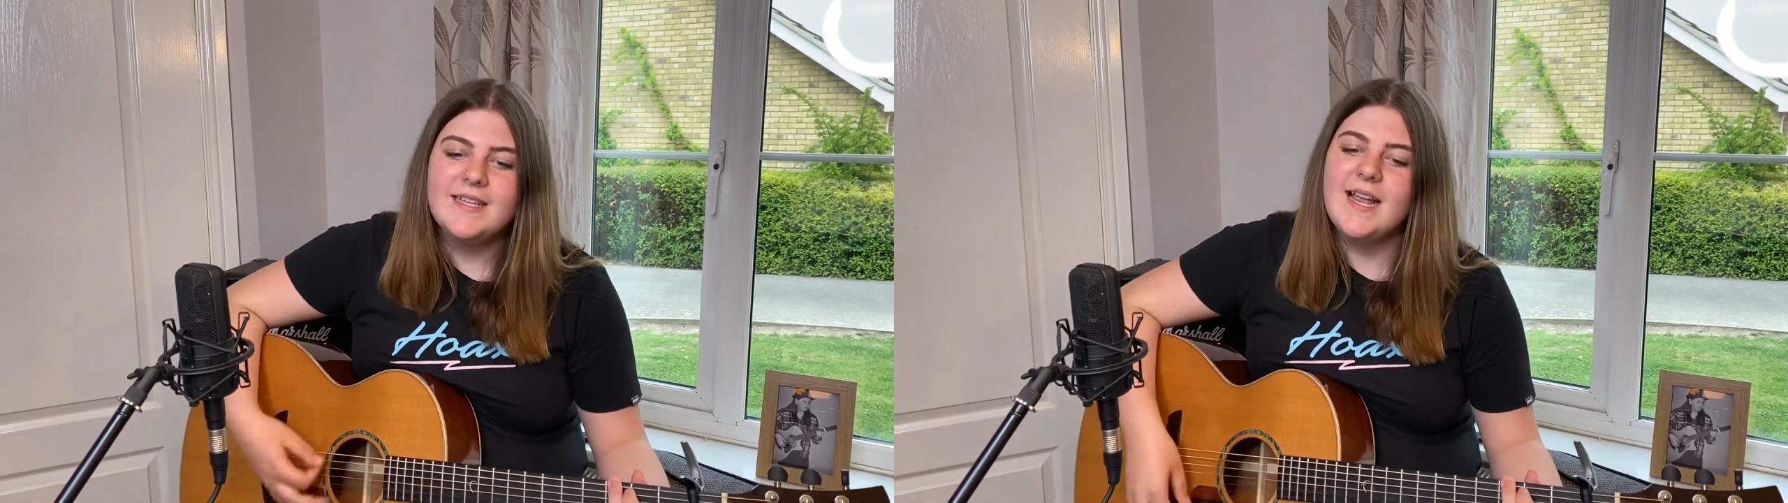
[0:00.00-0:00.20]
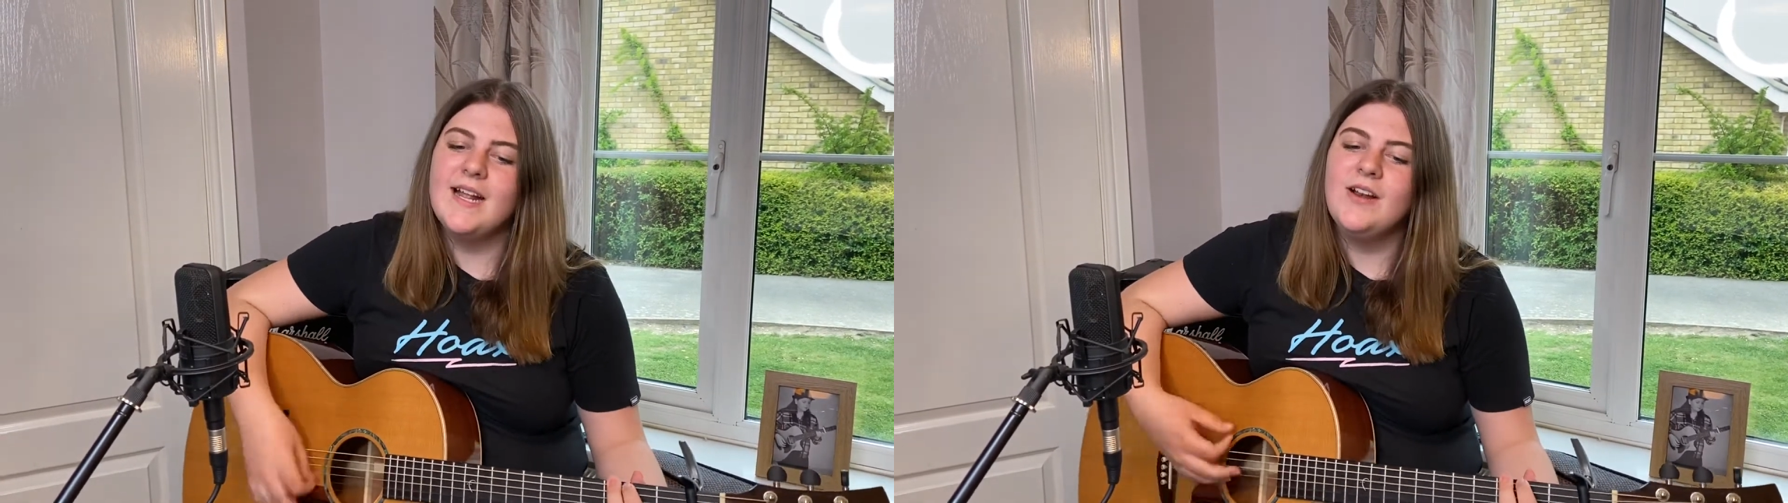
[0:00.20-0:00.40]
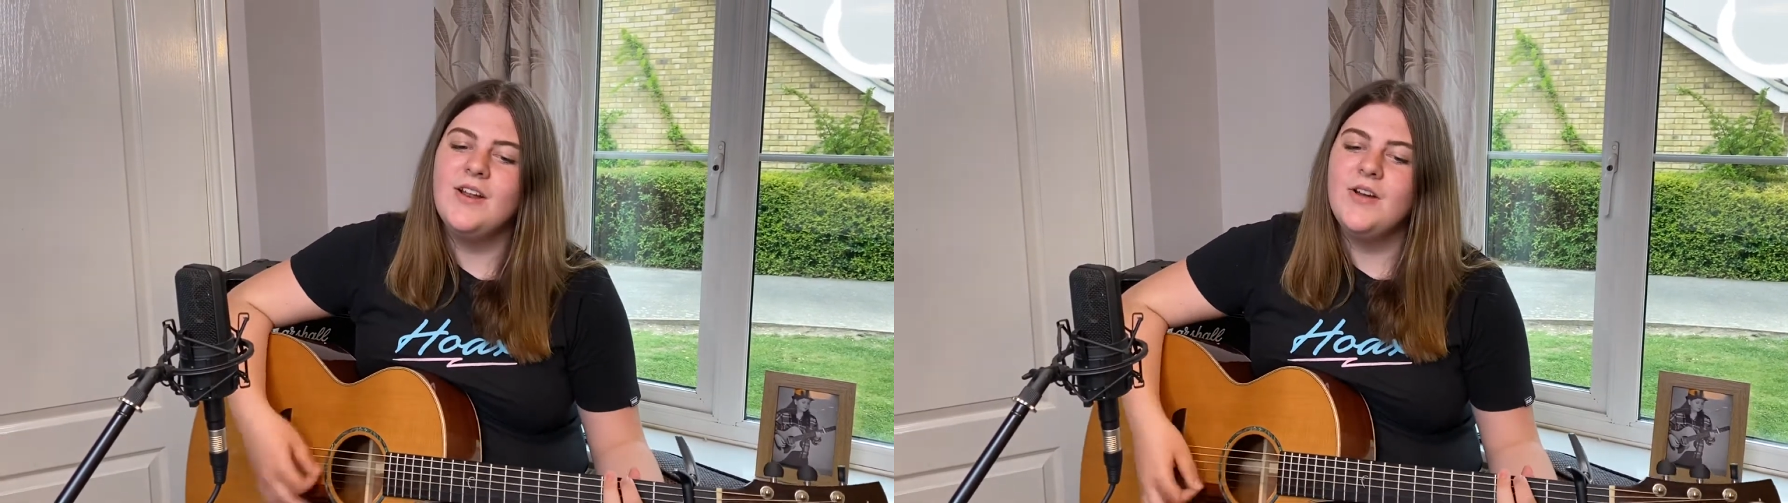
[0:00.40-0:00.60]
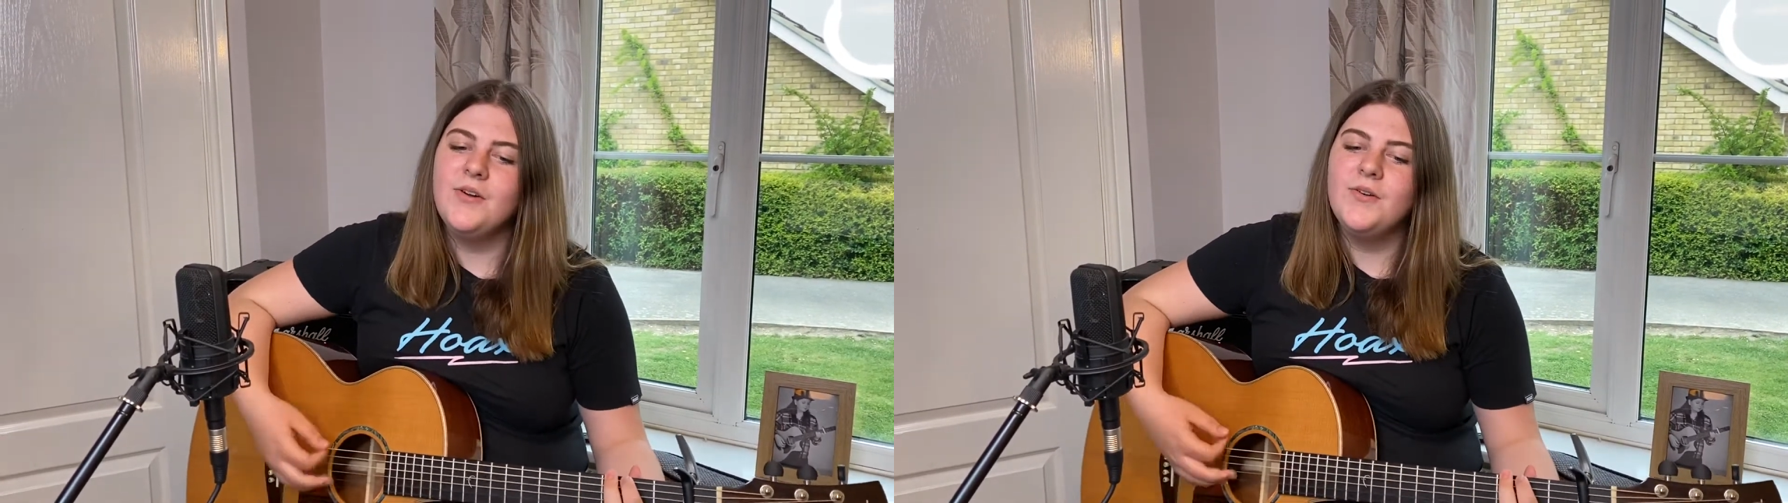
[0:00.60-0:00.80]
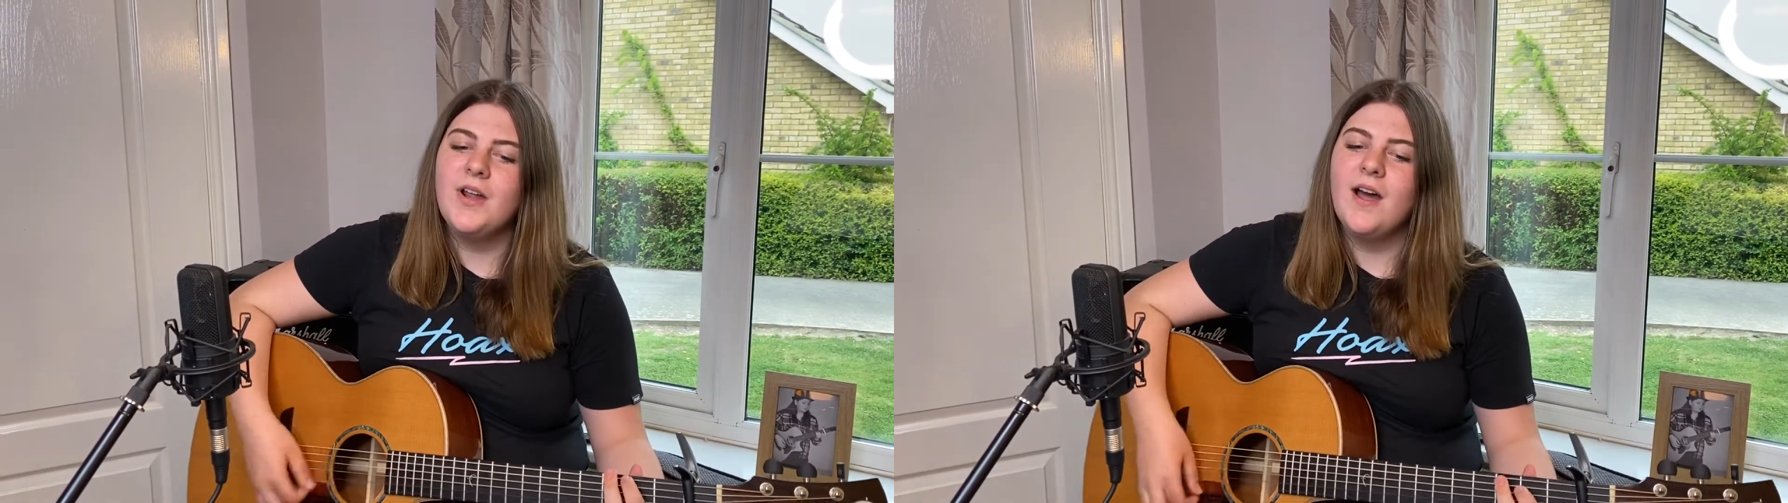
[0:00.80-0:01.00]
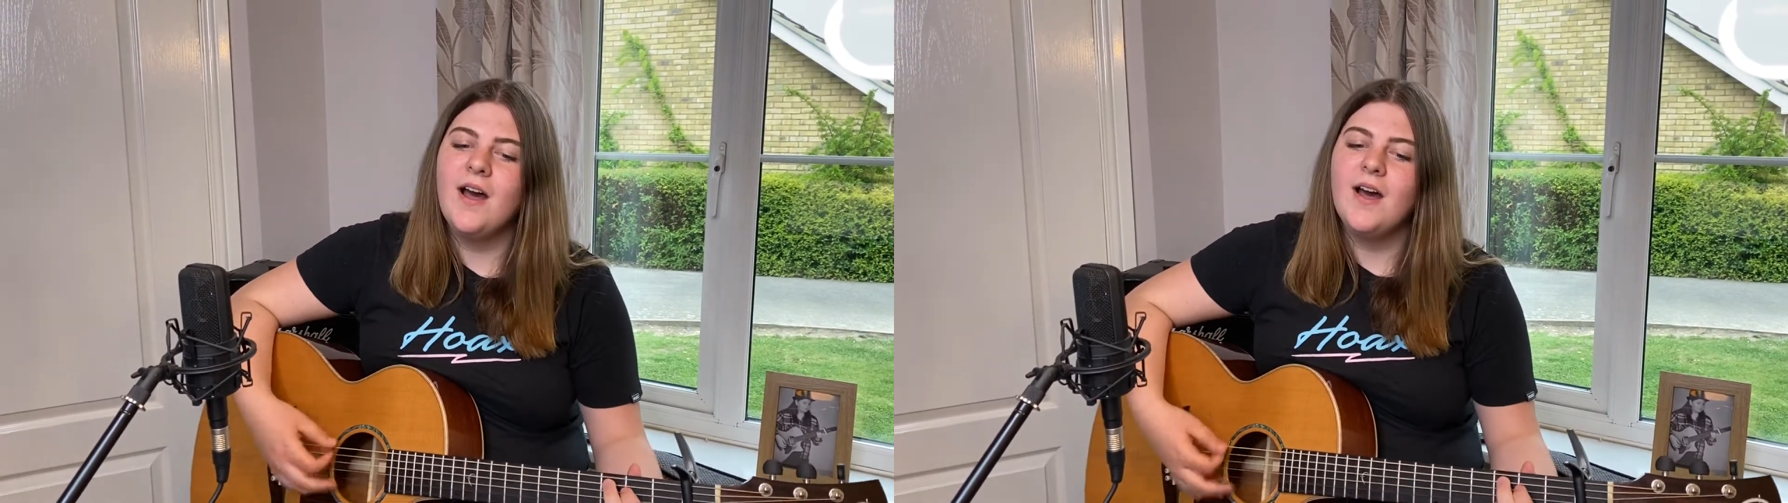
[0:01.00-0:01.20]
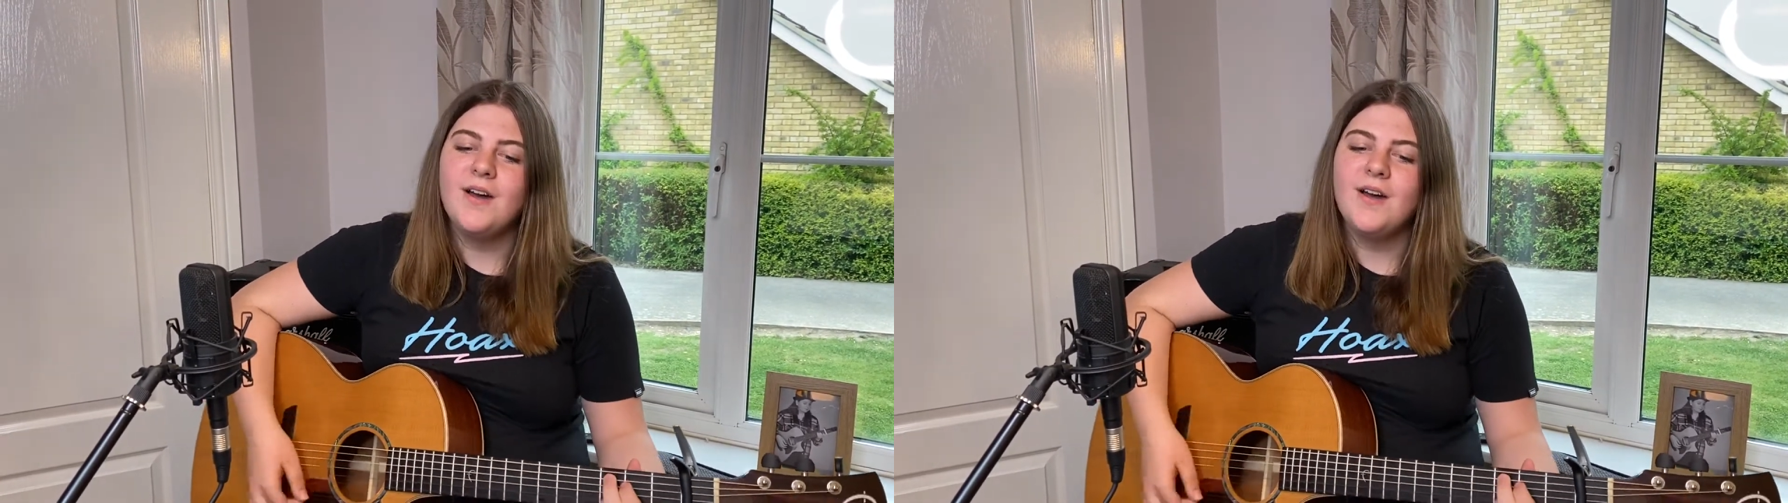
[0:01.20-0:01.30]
take a load off